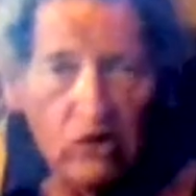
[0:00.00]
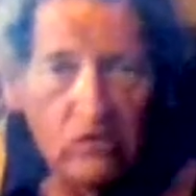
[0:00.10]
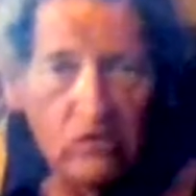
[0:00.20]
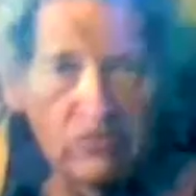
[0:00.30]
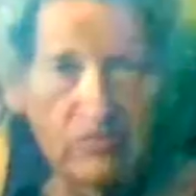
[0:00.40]

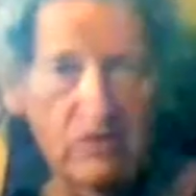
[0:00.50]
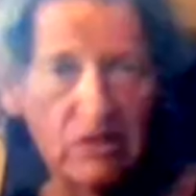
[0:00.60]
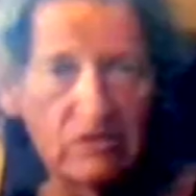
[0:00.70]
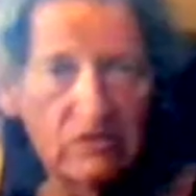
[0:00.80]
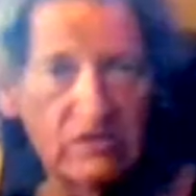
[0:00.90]
do the hunt,
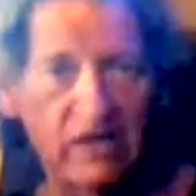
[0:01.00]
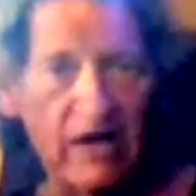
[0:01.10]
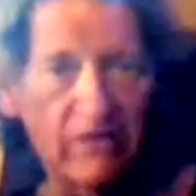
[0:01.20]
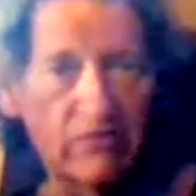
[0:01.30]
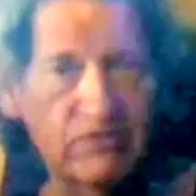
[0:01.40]

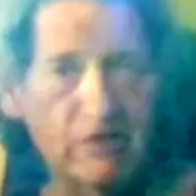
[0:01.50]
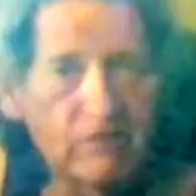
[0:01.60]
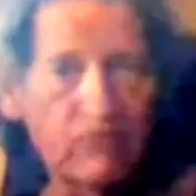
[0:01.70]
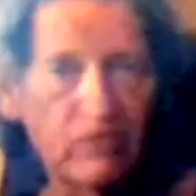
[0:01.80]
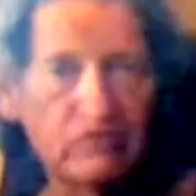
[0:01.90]
gather thing
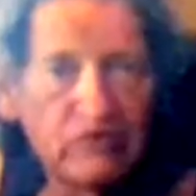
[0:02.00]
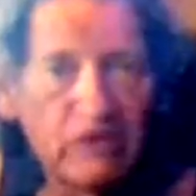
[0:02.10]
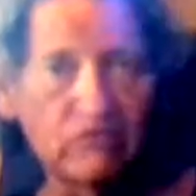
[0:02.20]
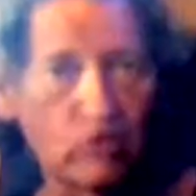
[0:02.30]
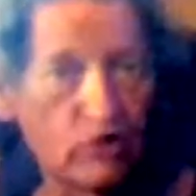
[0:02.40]
for
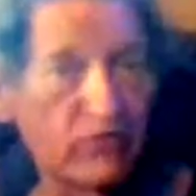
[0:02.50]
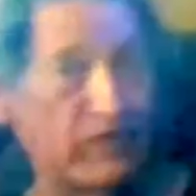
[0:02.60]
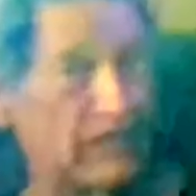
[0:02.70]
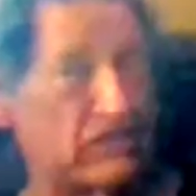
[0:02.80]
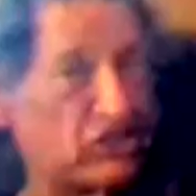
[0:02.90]
themselves, the little
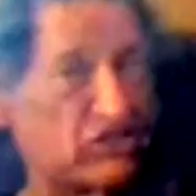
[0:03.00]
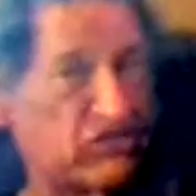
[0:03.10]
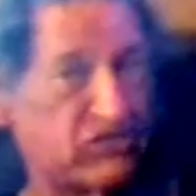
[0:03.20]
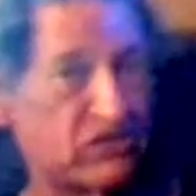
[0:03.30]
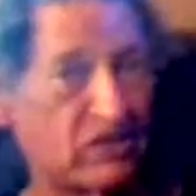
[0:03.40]

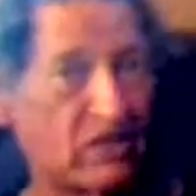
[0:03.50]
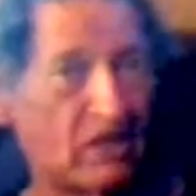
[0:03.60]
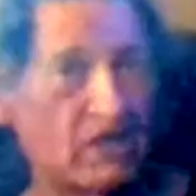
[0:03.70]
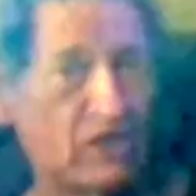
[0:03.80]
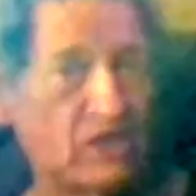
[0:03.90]
villages.
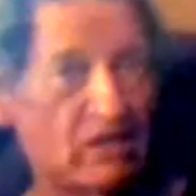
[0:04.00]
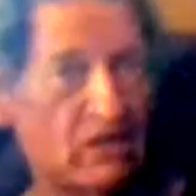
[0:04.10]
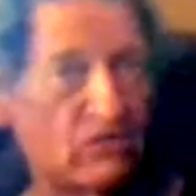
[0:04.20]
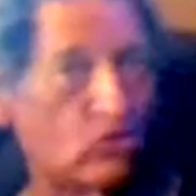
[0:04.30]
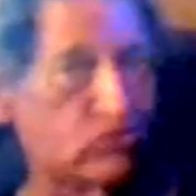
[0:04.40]

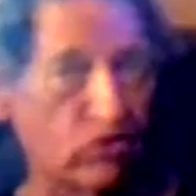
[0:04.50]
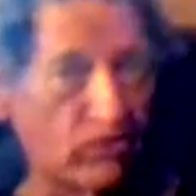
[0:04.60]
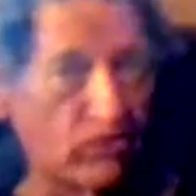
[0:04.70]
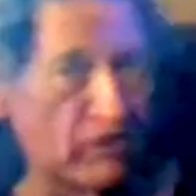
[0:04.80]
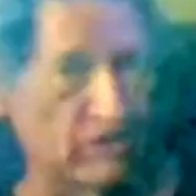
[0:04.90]
Those little
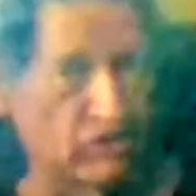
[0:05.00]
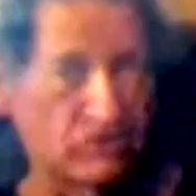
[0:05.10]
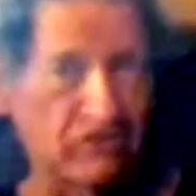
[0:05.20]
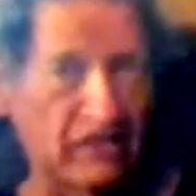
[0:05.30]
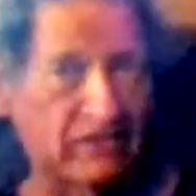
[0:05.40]

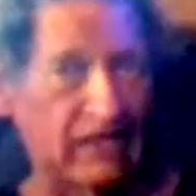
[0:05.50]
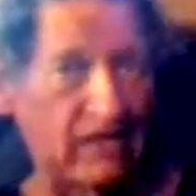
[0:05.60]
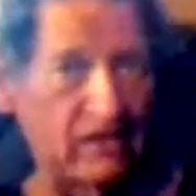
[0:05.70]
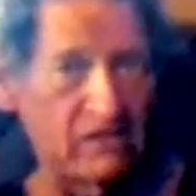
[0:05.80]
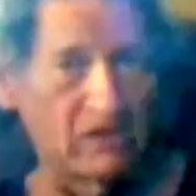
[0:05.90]
villages like that,
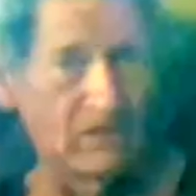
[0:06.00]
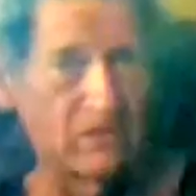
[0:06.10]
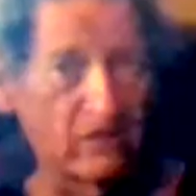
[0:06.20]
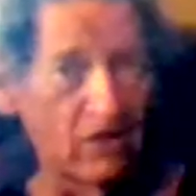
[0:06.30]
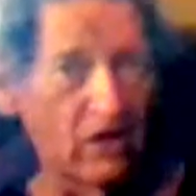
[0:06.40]

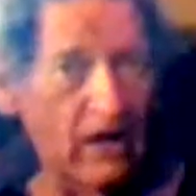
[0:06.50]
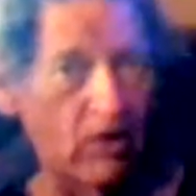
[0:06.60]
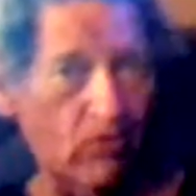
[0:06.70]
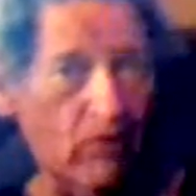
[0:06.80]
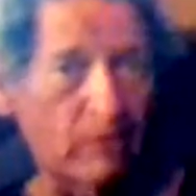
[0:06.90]
little
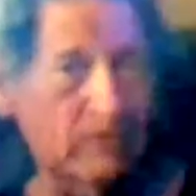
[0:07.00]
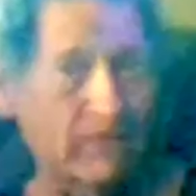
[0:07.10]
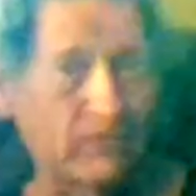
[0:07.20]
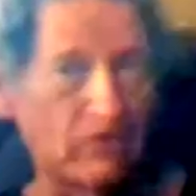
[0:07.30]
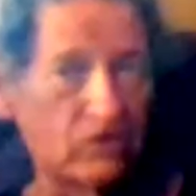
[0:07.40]
outcrop type
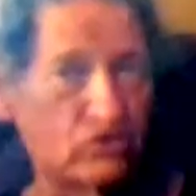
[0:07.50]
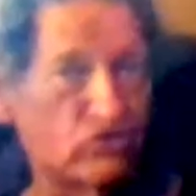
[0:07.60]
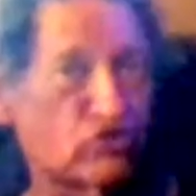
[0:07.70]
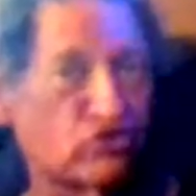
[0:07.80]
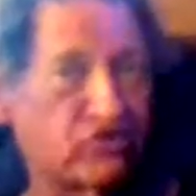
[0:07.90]
villages
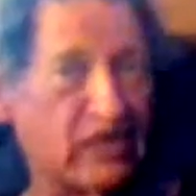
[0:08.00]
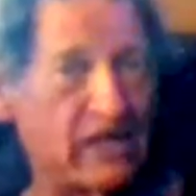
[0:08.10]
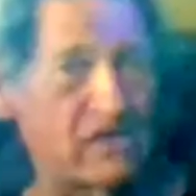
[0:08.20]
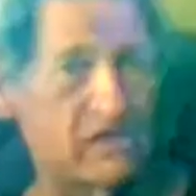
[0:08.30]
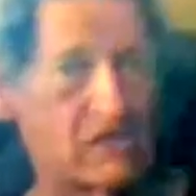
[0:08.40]
could stay.
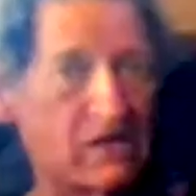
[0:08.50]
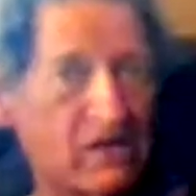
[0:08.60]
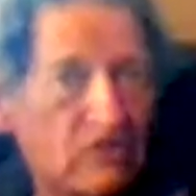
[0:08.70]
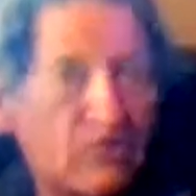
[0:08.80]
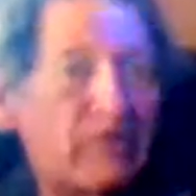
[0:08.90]

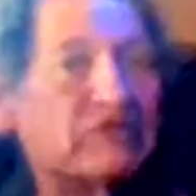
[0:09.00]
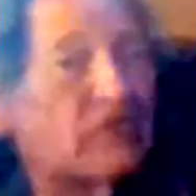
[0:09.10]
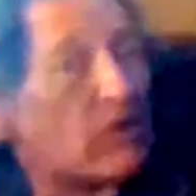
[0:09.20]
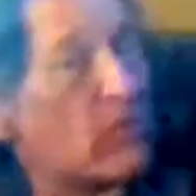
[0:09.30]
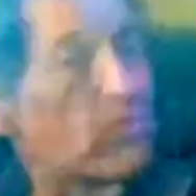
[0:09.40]
And
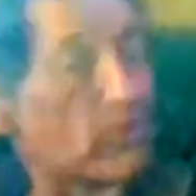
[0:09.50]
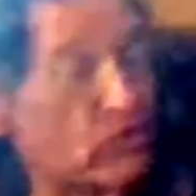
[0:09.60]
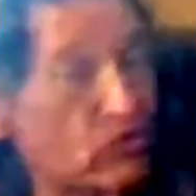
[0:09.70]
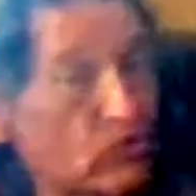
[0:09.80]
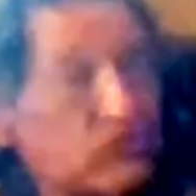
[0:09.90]
basically what we're going to
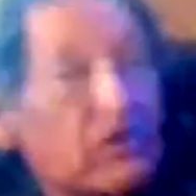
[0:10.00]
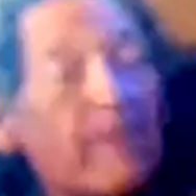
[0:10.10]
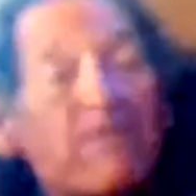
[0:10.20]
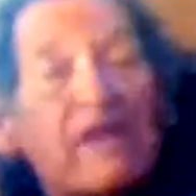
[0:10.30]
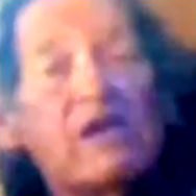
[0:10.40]
do is
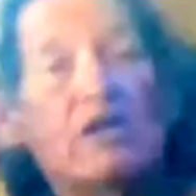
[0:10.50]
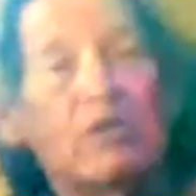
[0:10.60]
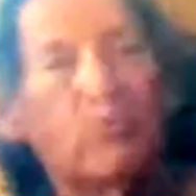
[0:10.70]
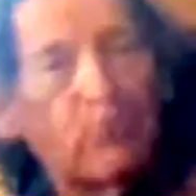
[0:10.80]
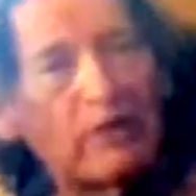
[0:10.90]

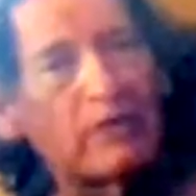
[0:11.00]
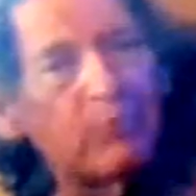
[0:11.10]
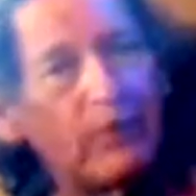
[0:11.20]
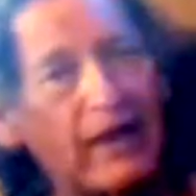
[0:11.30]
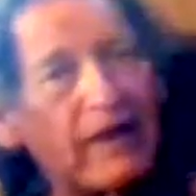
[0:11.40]
bring
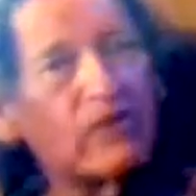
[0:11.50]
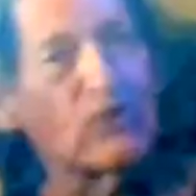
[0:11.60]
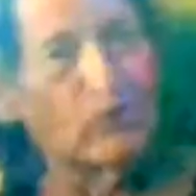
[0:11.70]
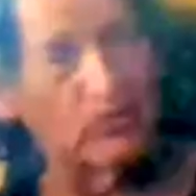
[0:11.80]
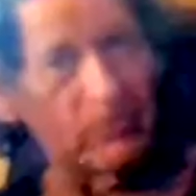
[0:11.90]
planet
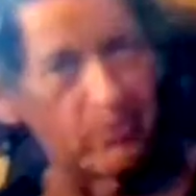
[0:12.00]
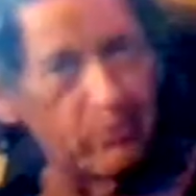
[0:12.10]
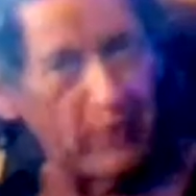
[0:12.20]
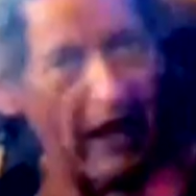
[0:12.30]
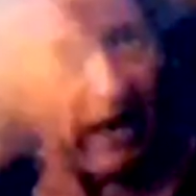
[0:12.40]
Earth
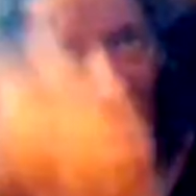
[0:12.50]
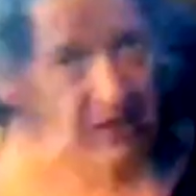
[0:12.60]
back.